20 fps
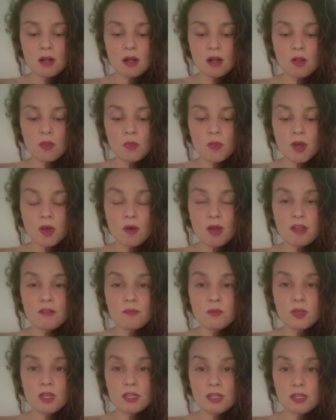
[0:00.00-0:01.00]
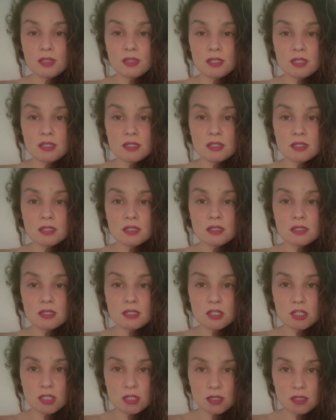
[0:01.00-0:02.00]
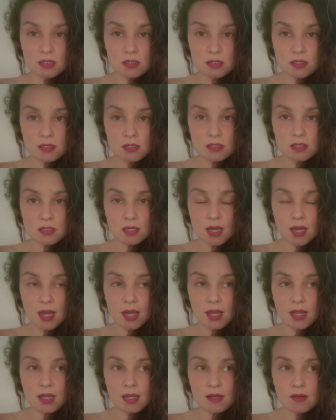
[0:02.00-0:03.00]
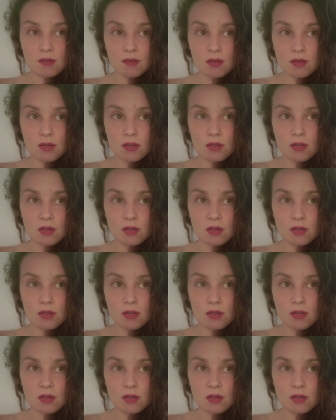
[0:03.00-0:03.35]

Although I've been in these conditions, I